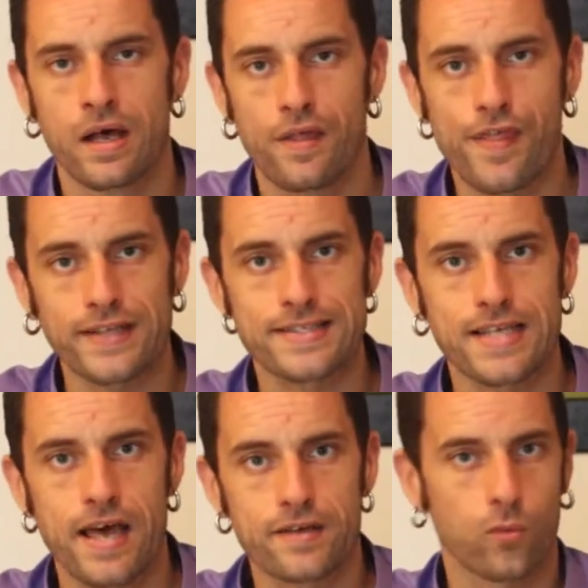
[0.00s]
That
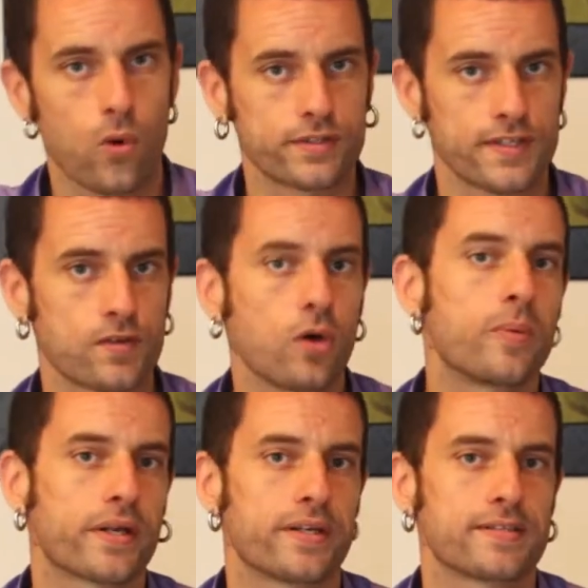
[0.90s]
said, what is
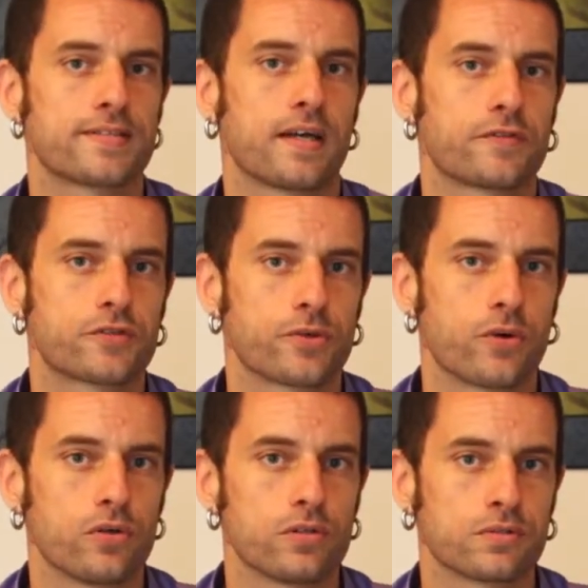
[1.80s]
openness after
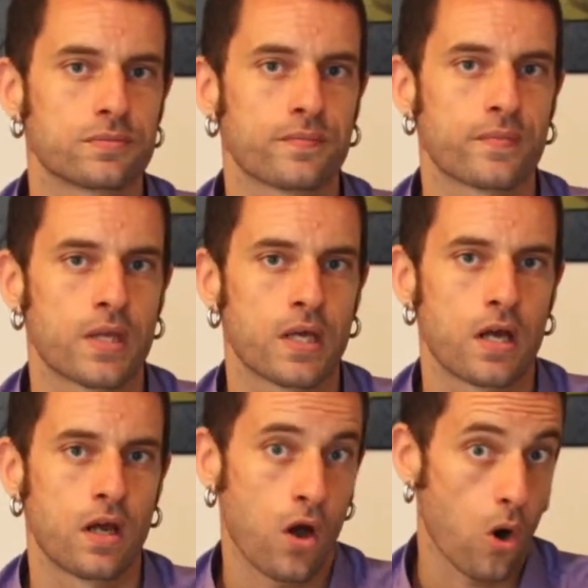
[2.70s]
all?
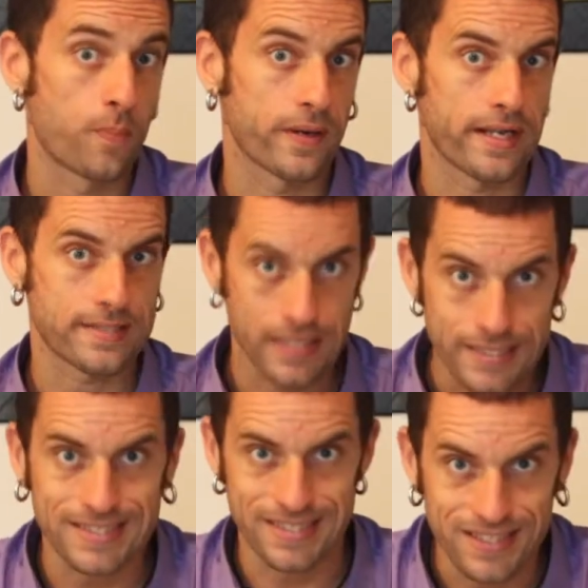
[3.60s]
Openness, at
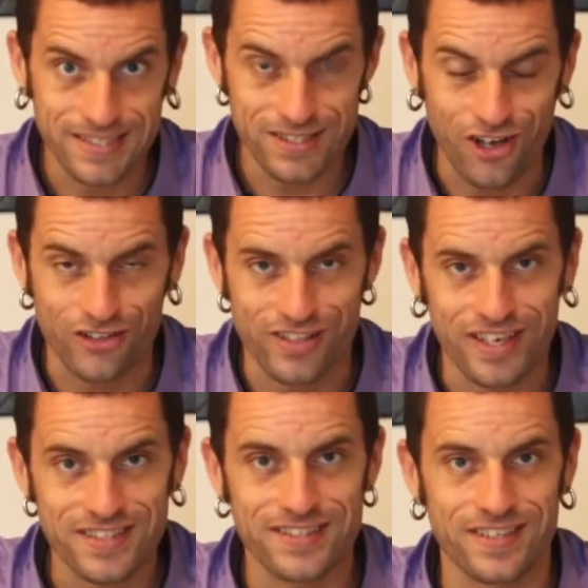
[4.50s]
least in this
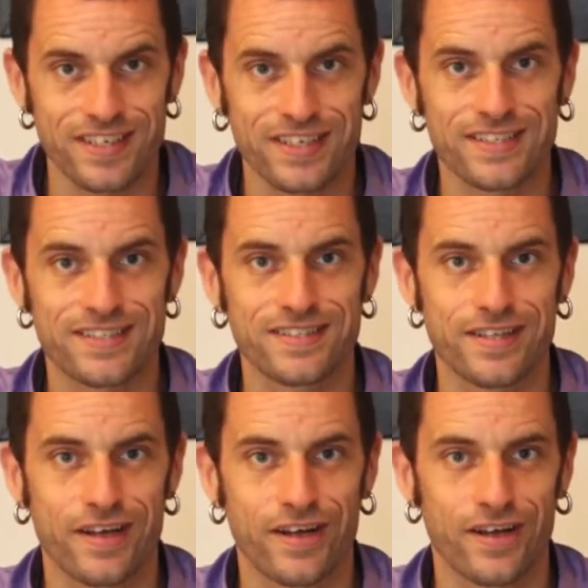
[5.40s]
context, is
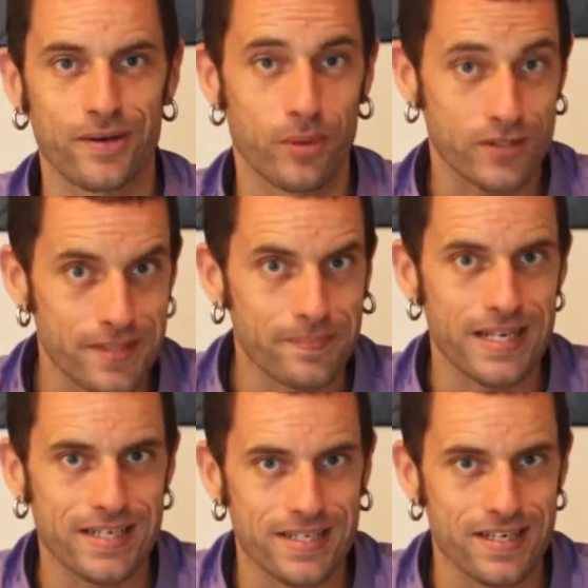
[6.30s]
the
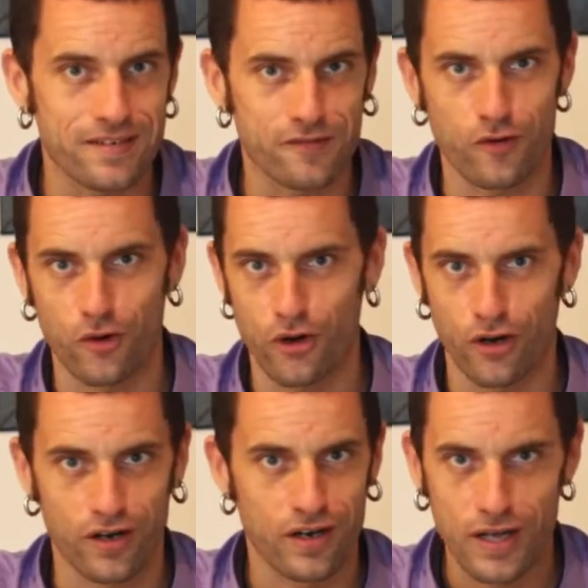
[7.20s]
possibility
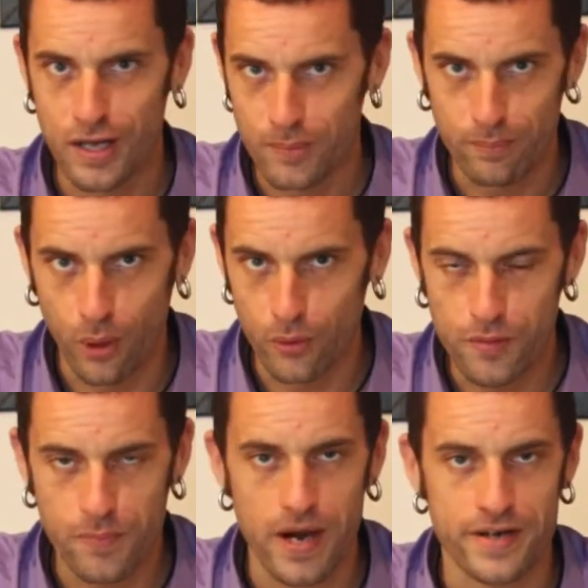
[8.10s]
for
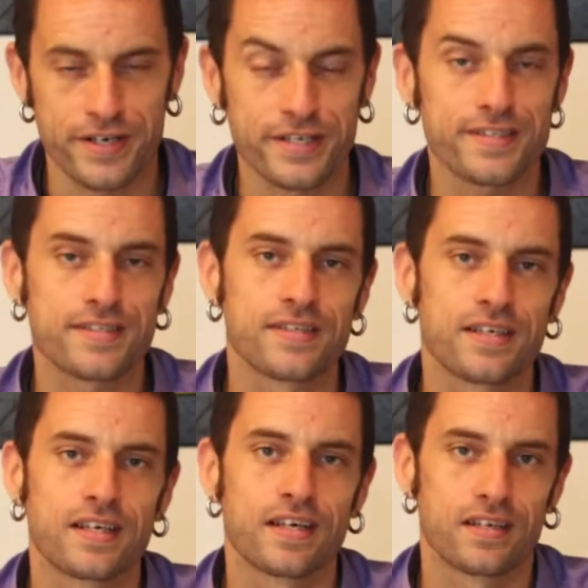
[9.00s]
both partners
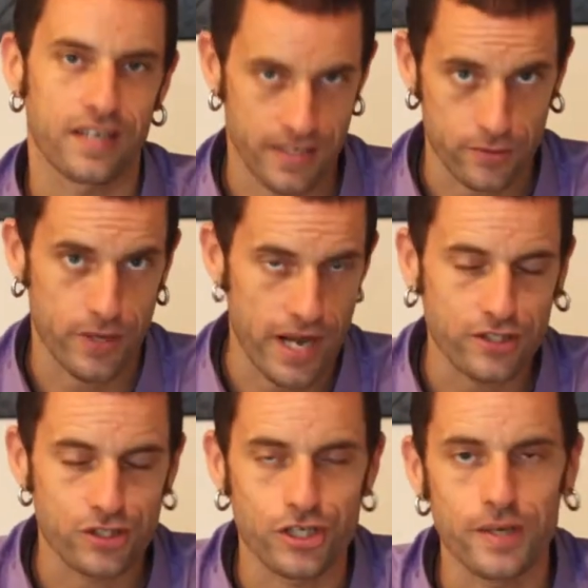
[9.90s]
in a
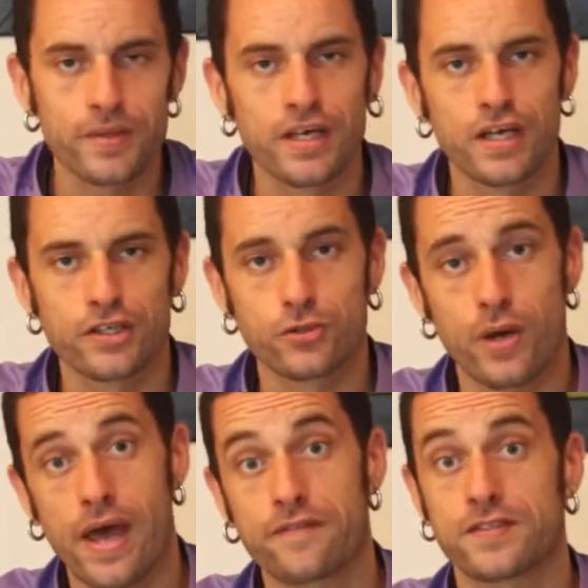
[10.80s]
relationship to
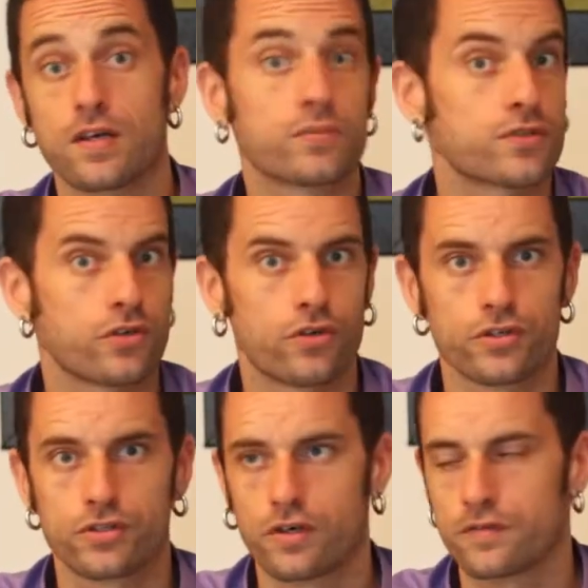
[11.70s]
have some
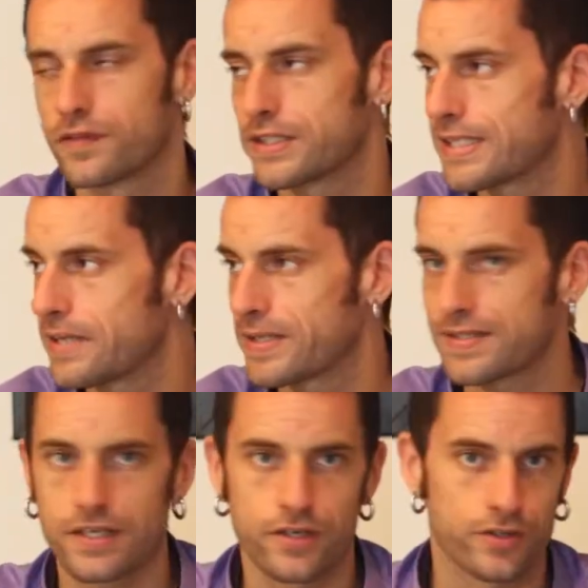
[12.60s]
sort of
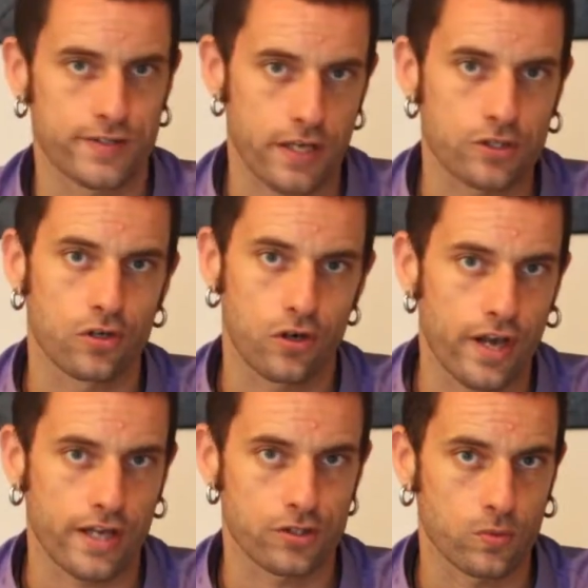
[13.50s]
intimacy or sexual
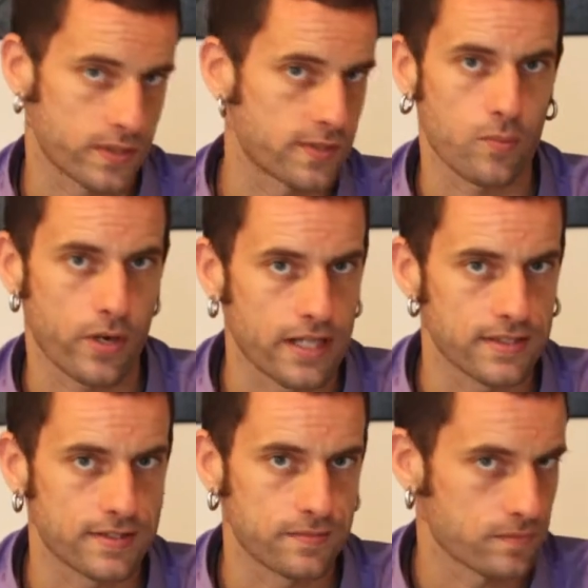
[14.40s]
connection with someone
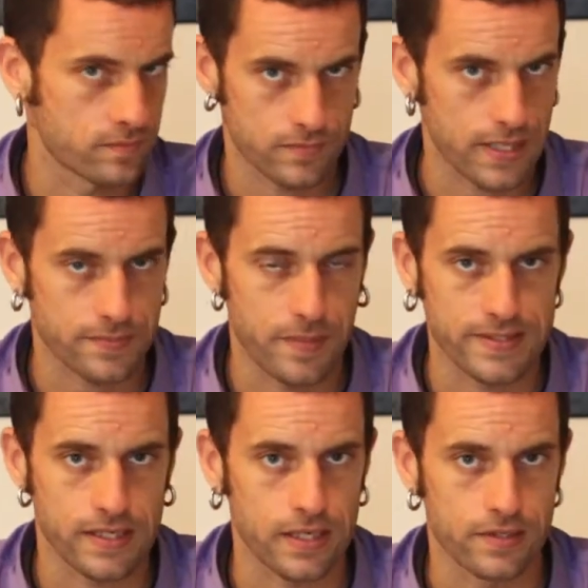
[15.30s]
else. That's
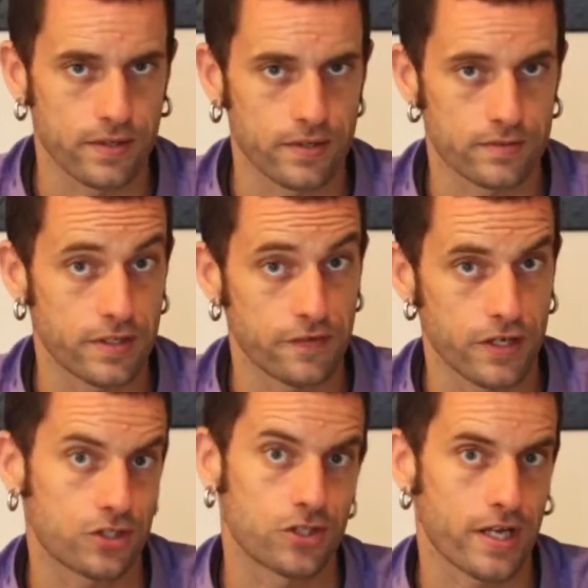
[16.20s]
basically the
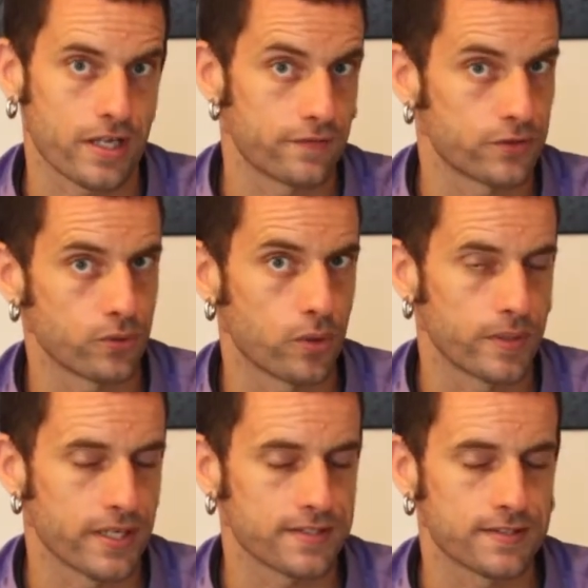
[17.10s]
definition I give to
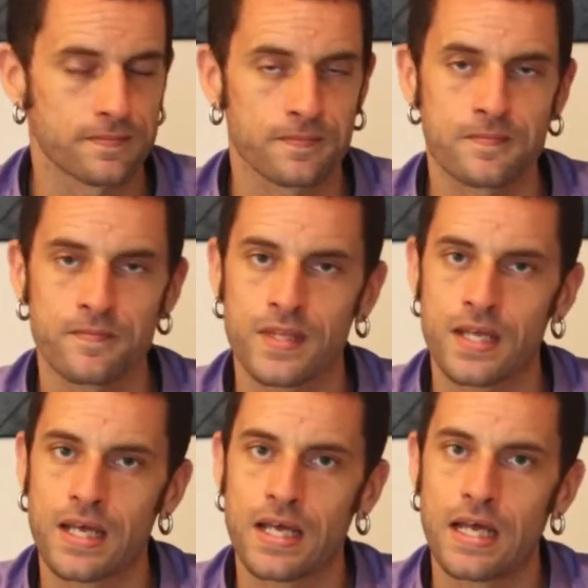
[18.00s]
openness.
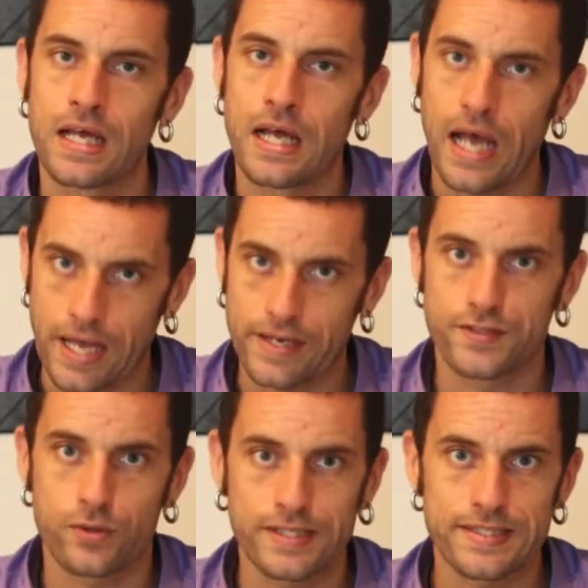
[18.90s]
And as
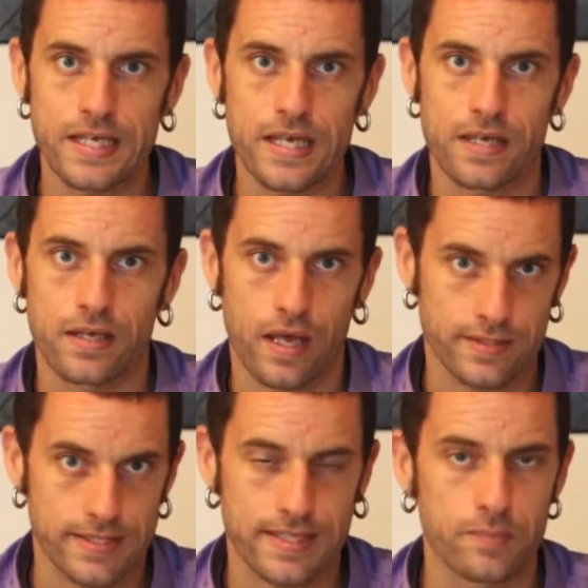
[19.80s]
you can see,
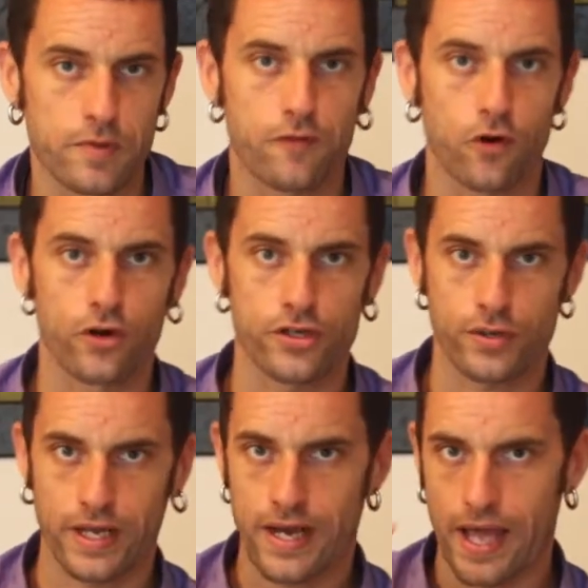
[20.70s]
as I said before, you
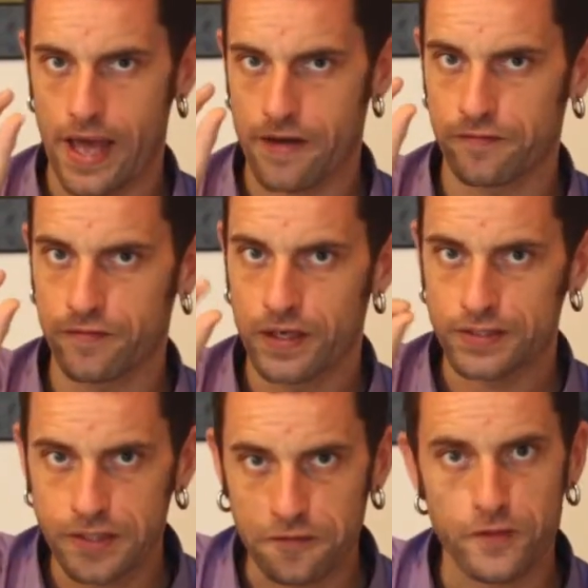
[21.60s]
can have
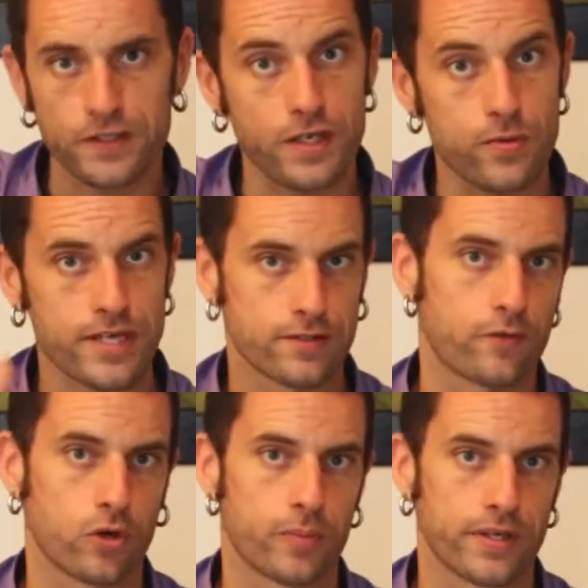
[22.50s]
different degrees
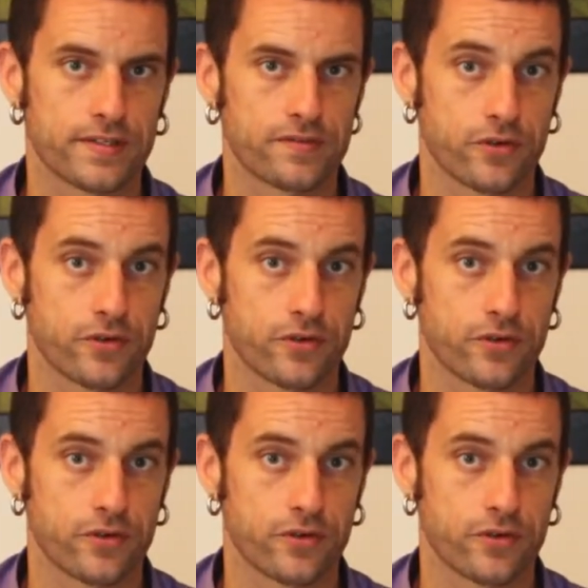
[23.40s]
of openness.